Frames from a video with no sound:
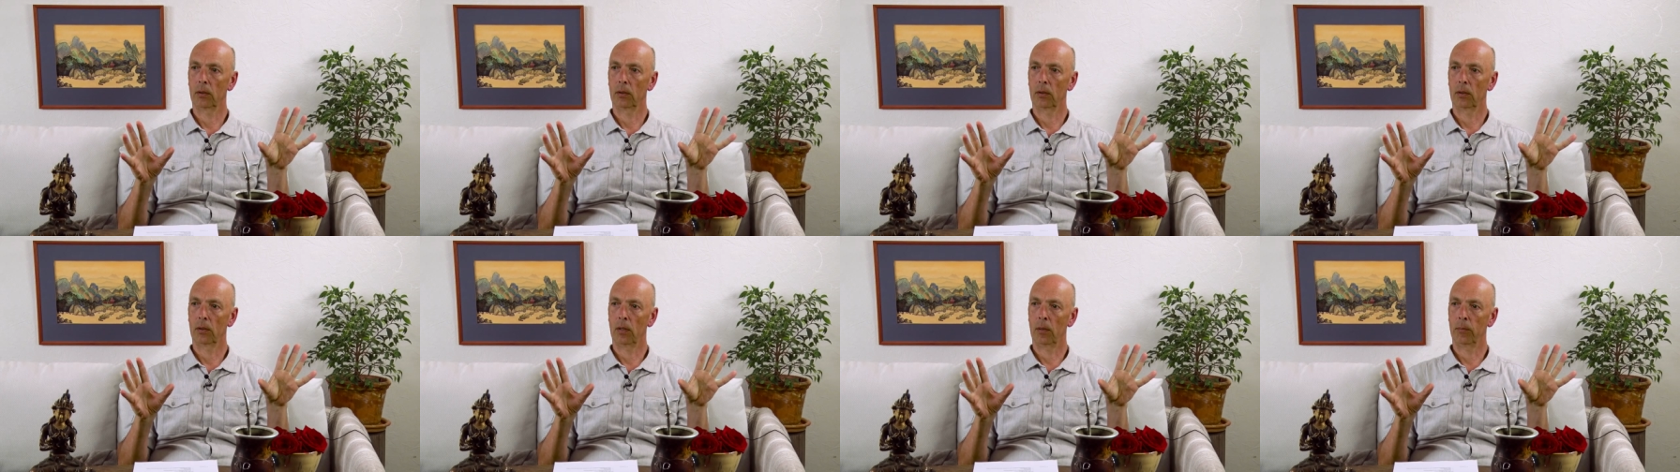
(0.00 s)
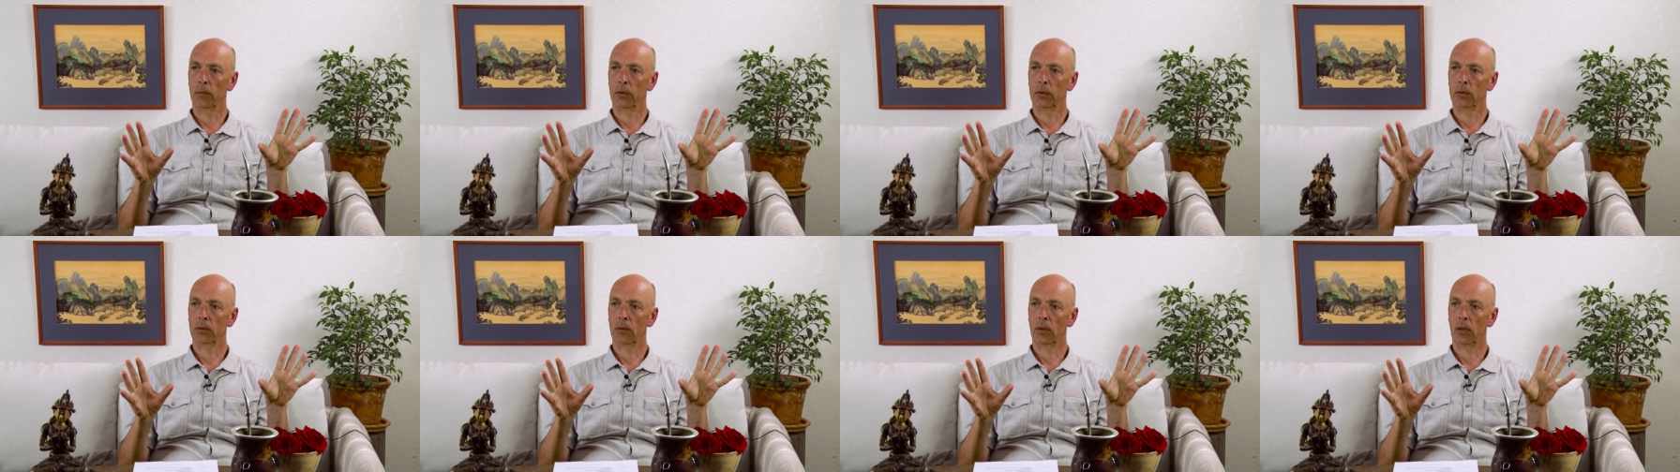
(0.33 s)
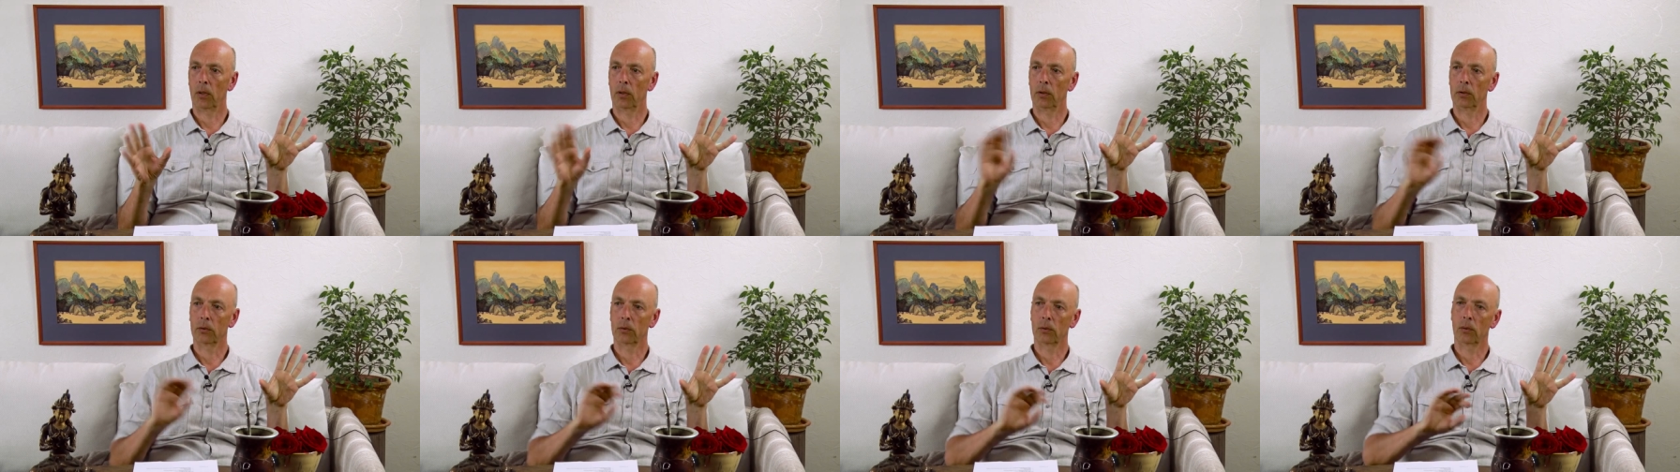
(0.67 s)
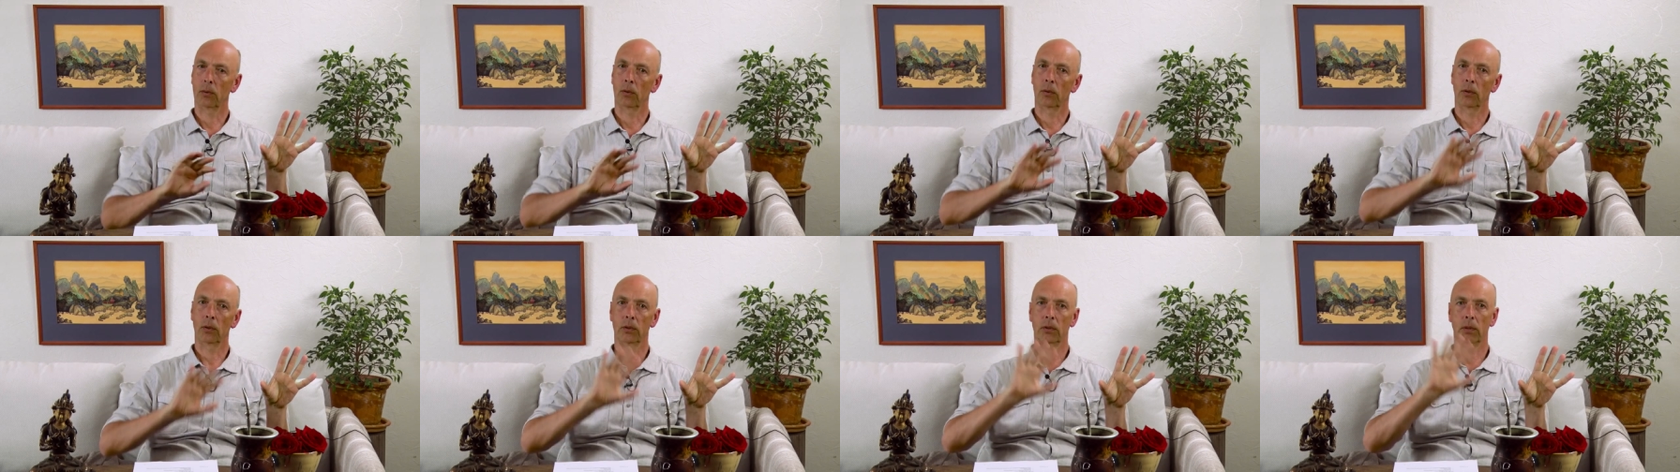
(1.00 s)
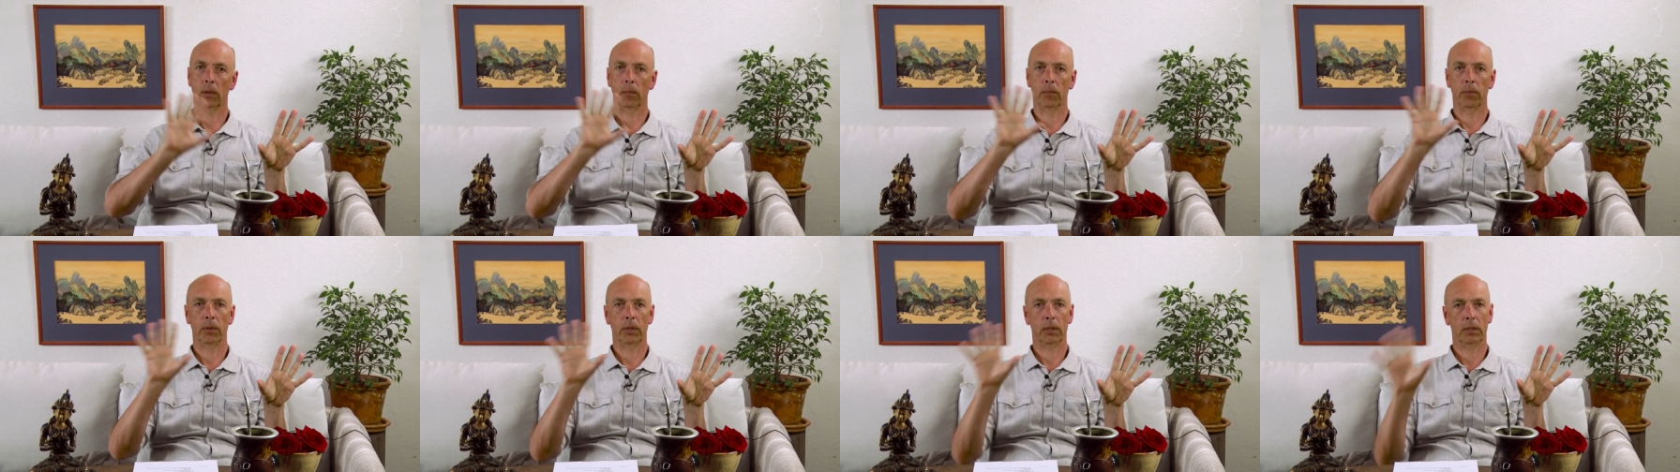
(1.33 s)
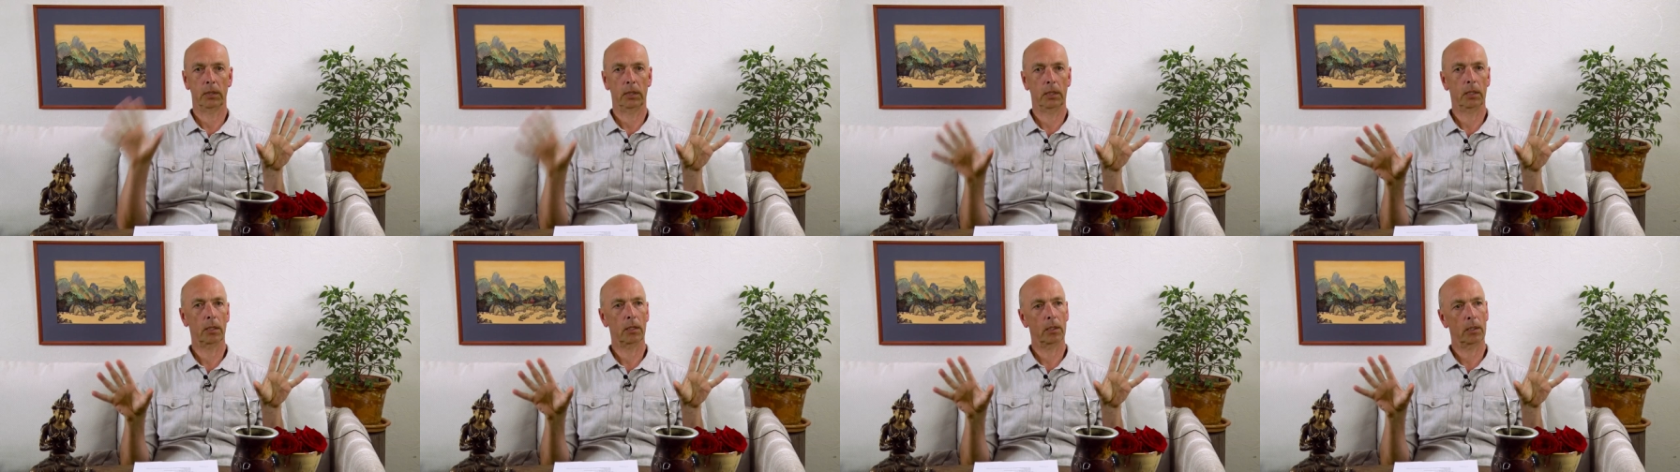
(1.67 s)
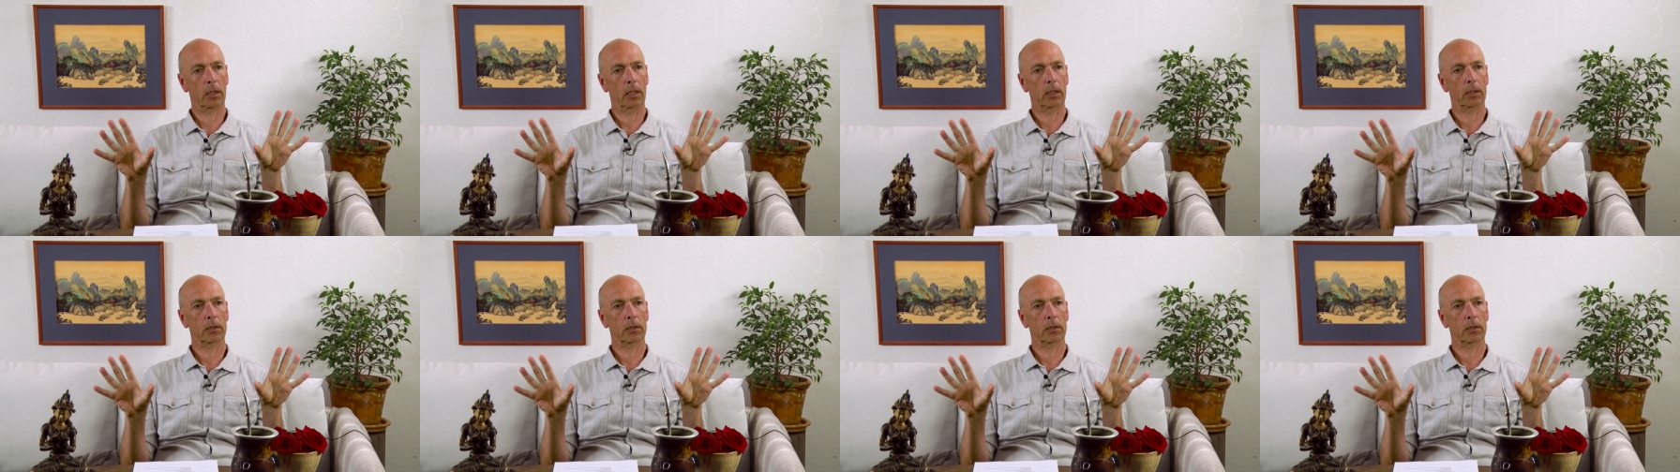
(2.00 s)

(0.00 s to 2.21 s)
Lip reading: common to all schools, the particular